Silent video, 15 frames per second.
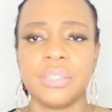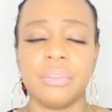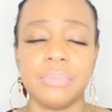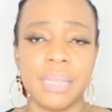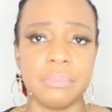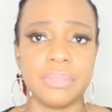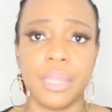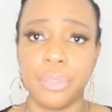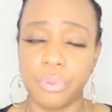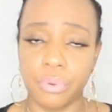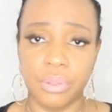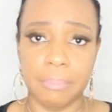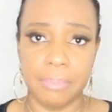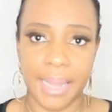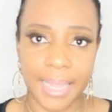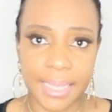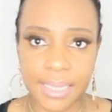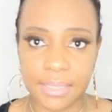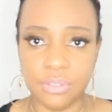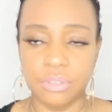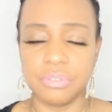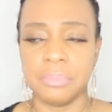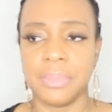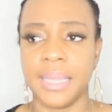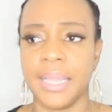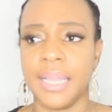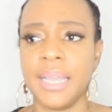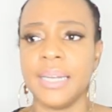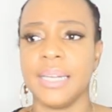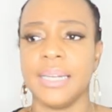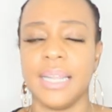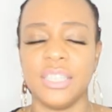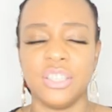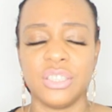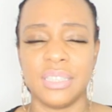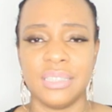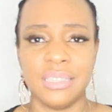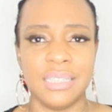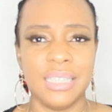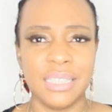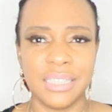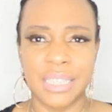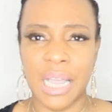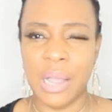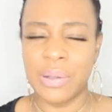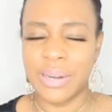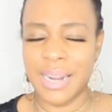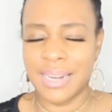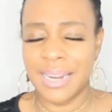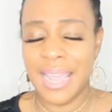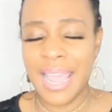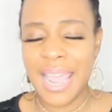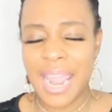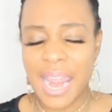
Sometimes I throw the blanket over my head and I just kneel down and